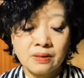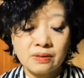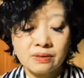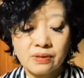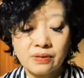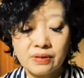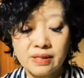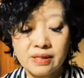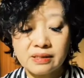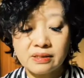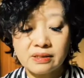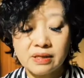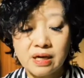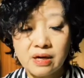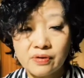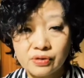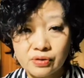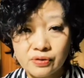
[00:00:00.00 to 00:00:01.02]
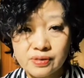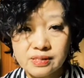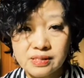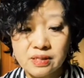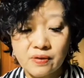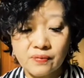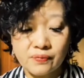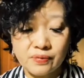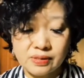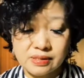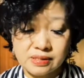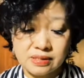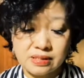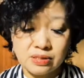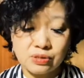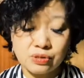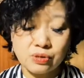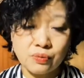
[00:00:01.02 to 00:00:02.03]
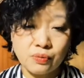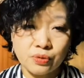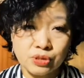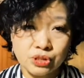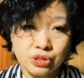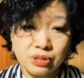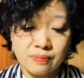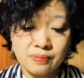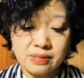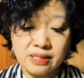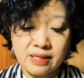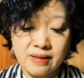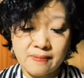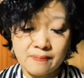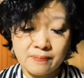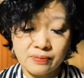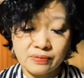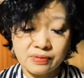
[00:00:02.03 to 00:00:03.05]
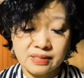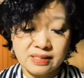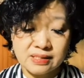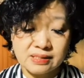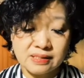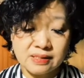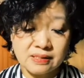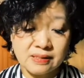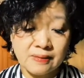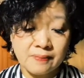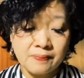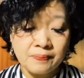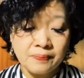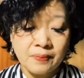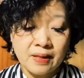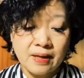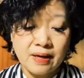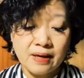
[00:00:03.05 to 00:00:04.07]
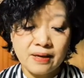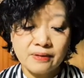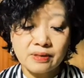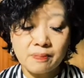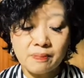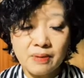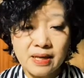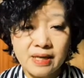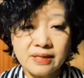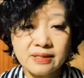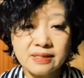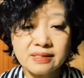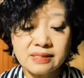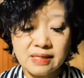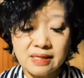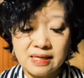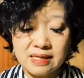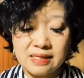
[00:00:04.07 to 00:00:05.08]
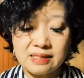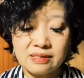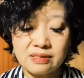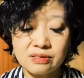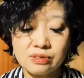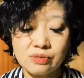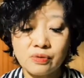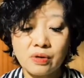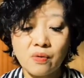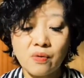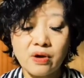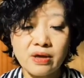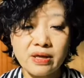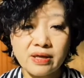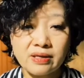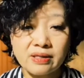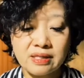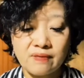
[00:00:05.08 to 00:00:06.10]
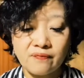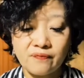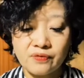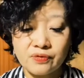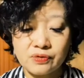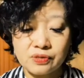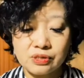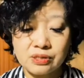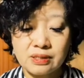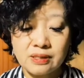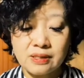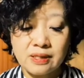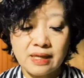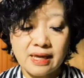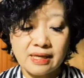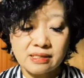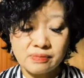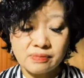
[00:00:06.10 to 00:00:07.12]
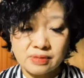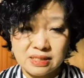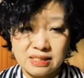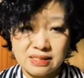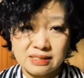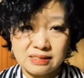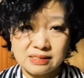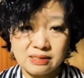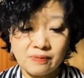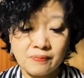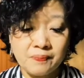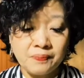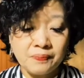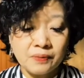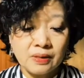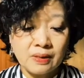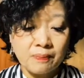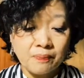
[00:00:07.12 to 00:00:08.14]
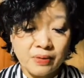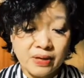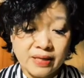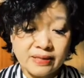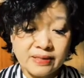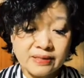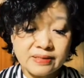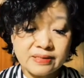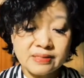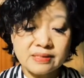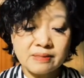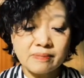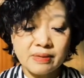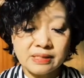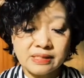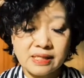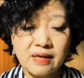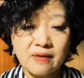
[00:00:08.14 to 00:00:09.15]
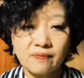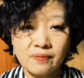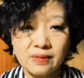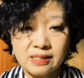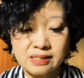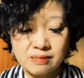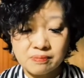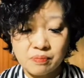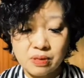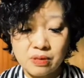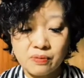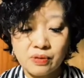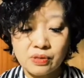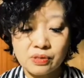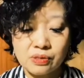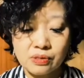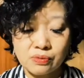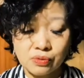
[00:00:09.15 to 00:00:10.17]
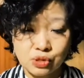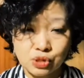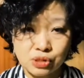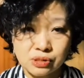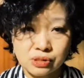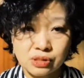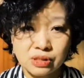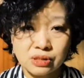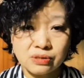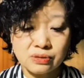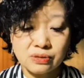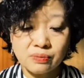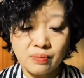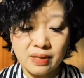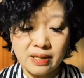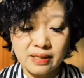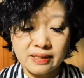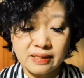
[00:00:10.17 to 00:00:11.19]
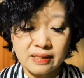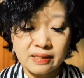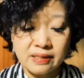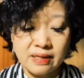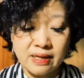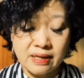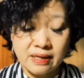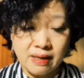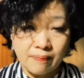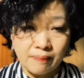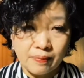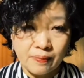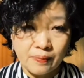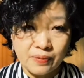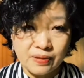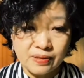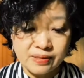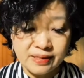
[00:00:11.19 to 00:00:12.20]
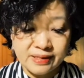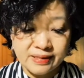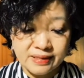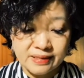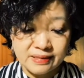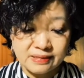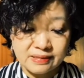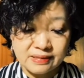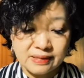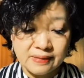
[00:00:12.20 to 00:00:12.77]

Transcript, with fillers: Okay, the characteristics of residential workshops and processes. Uh, the planners and leaders require different expertise. So the planners must have experience logistical planning and appropriate settings,